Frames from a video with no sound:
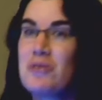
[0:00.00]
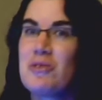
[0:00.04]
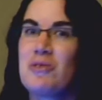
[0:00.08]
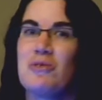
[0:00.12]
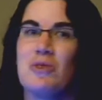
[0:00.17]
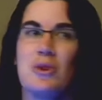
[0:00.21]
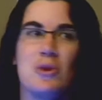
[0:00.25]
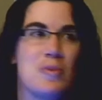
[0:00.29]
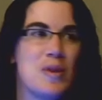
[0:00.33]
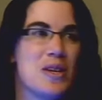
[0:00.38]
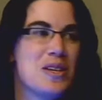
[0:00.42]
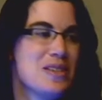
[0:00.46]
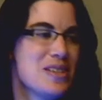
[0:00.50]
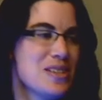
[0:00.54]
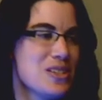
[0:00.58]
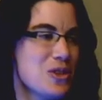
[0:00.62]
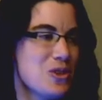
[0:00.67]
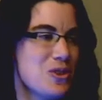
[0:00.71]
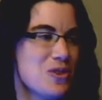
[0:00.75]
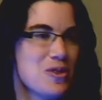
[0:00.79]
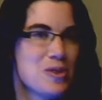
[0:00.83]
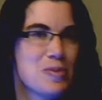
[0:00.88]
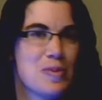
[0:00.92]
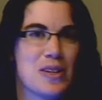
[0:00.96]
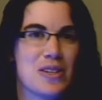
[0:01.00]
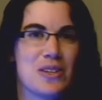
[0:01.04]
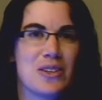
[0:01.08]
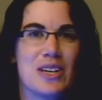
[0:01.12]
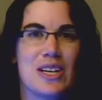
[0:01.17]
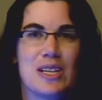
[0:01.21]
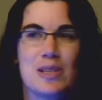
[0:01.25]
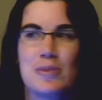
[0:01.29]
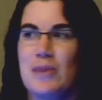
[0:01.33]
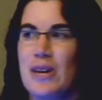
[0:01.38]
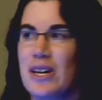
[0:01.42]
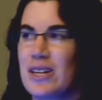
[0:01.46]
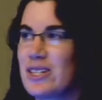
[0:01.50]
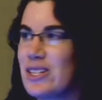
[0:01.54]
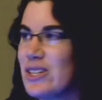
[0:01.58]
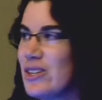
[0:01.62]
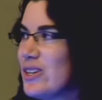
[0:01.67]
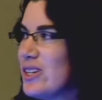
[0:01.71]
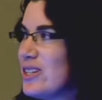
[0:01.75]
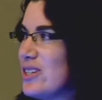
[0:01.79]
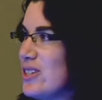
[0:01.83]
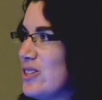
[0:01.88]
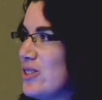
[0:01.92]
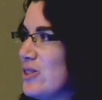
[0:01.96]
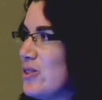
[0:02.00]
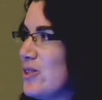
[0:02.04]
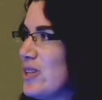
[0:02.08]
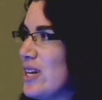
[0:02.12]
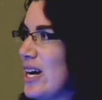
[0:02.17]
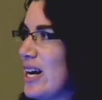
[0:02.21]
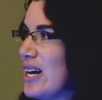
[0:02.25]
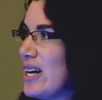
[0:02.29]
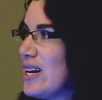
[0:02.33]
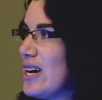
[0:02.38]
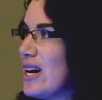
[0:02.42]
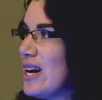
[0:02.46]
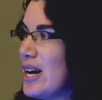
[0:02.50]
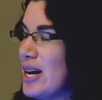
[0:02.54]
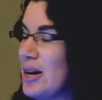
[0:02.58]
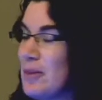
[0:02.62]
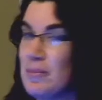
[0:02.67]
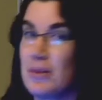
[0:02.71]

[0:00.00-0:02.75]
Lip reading: you have a rumen, so you have specialized bacteria to do that.